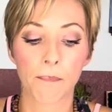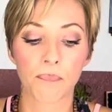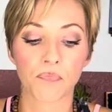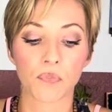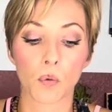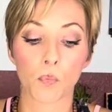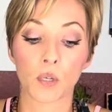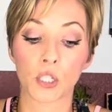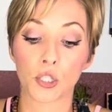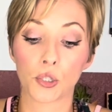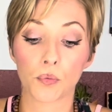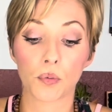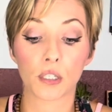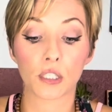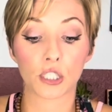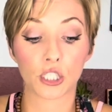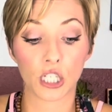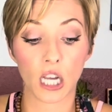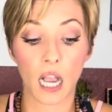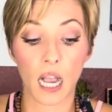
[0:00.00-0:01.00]
when you were
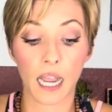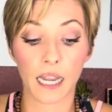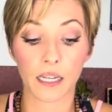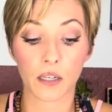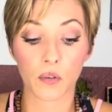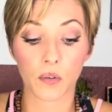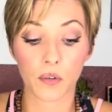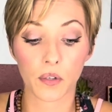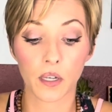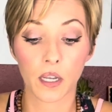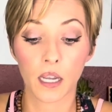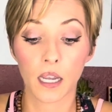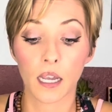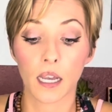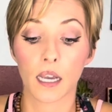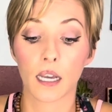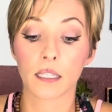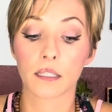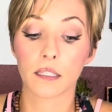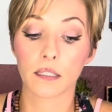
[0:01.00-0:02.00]
a child,
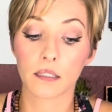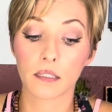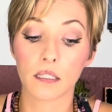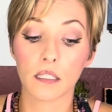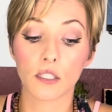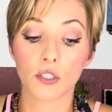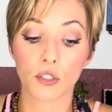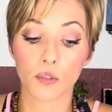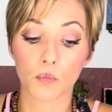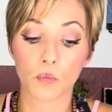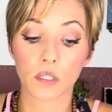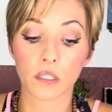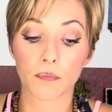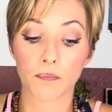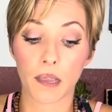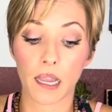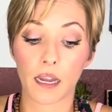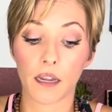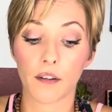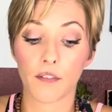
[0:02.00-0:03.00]
a decision was
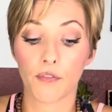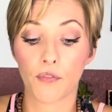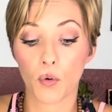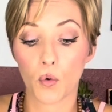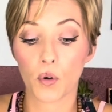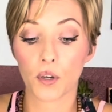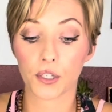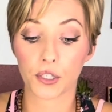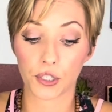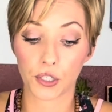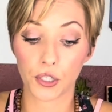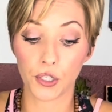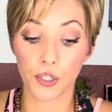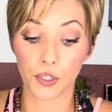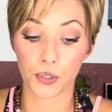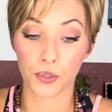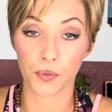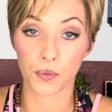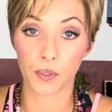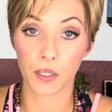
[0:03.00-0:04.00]
made for
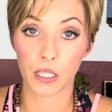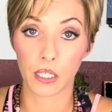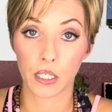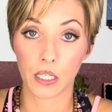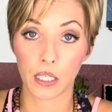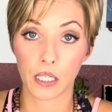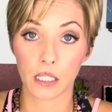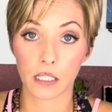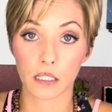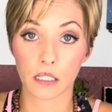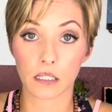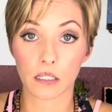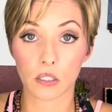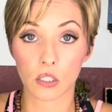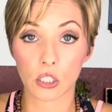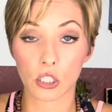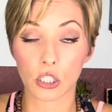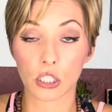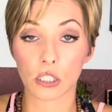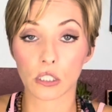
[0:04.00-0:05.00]
you.
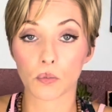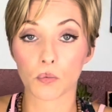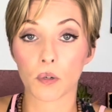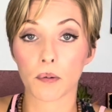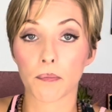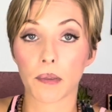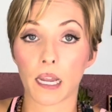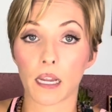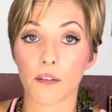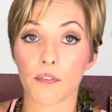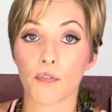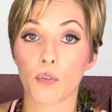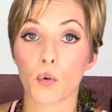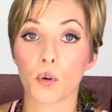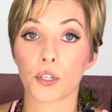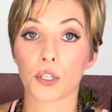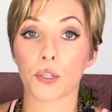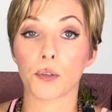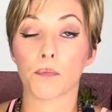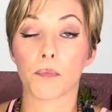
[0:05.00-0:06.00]
Decisions were made
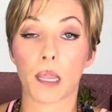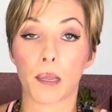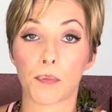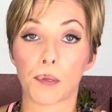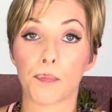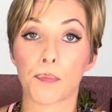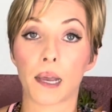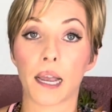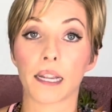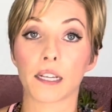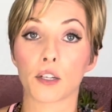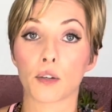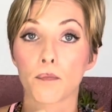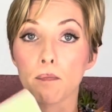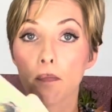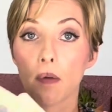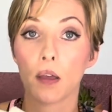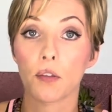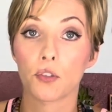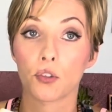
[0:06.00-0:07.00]
for you, maybe by your
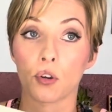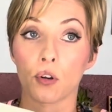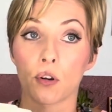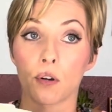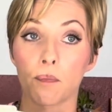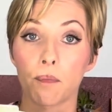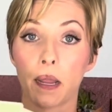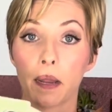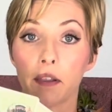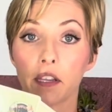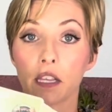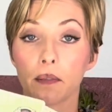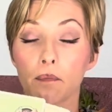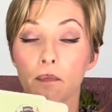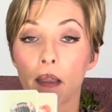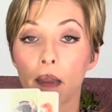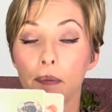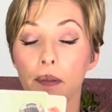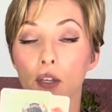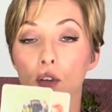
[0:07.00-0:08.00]
mother.
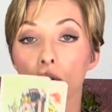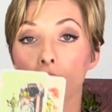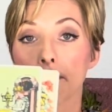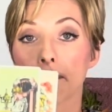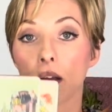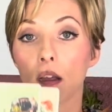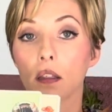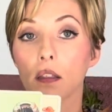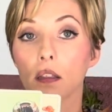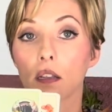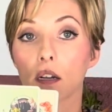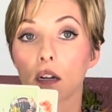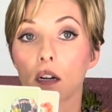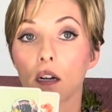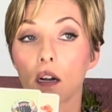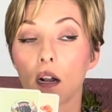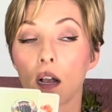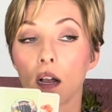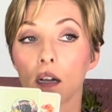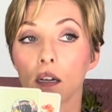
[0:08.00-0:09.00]
Maybe your
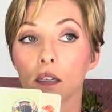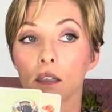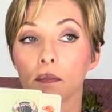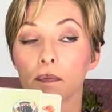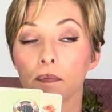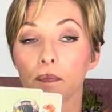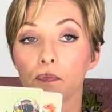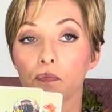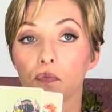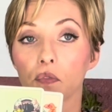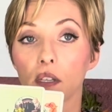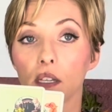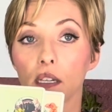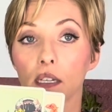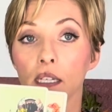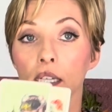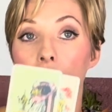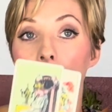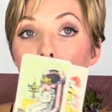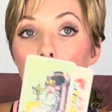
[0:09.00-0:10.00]
mother
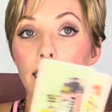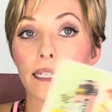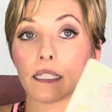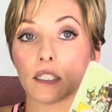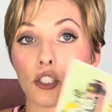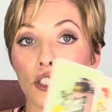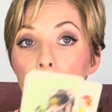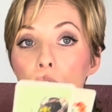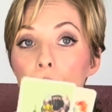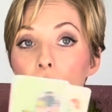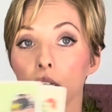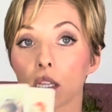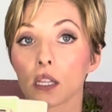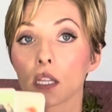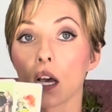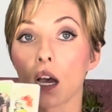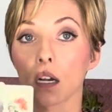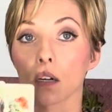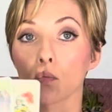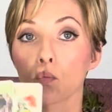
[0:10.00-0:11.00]
guided you in a
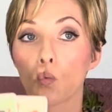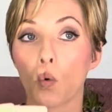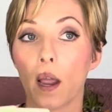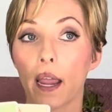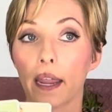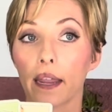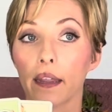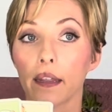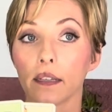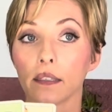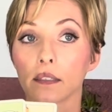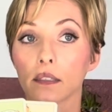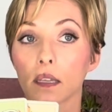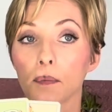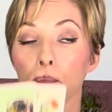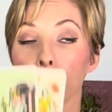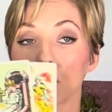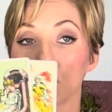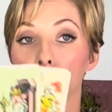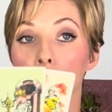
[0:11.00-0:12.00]
lot of ways
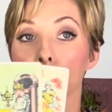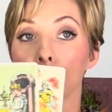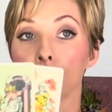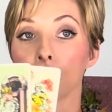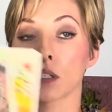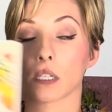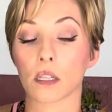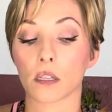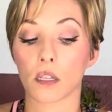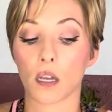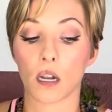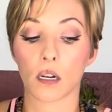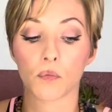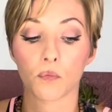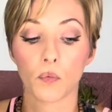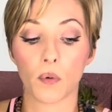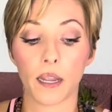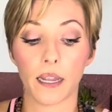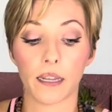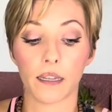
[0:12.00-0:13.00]
and pushed you in a lot of
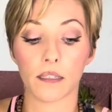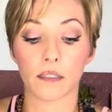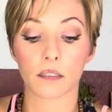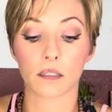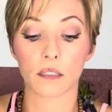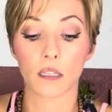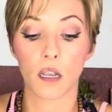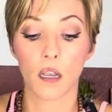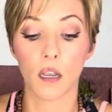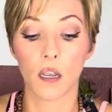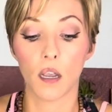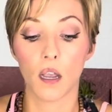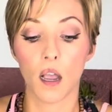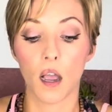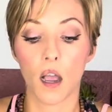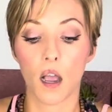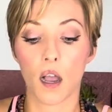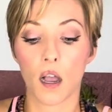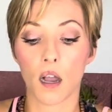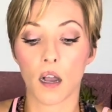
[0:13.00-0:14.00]
ways.
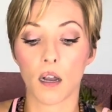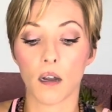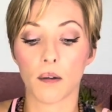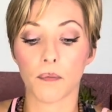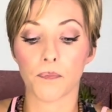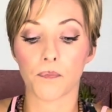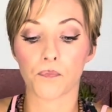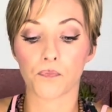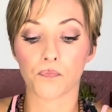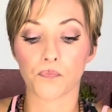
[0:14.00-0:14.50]
And